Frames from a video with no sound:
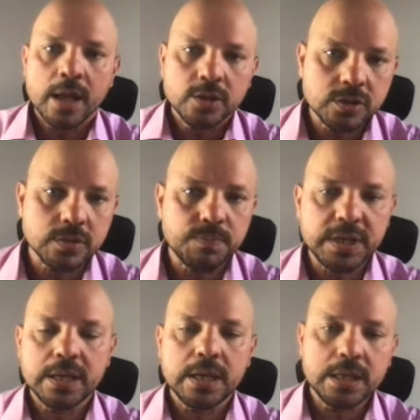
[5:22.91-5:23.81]
to
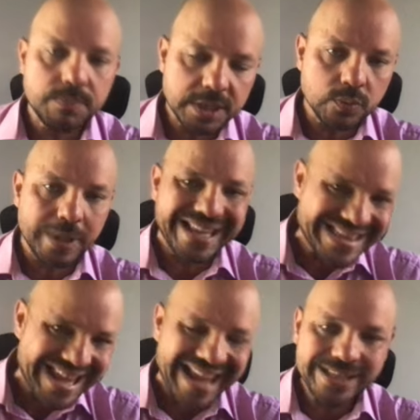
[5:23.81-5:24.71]
be in between
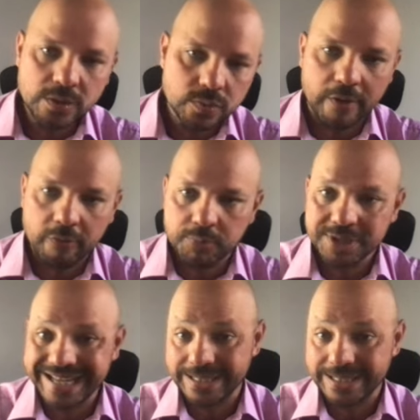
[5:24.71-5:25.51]
10% to 12%.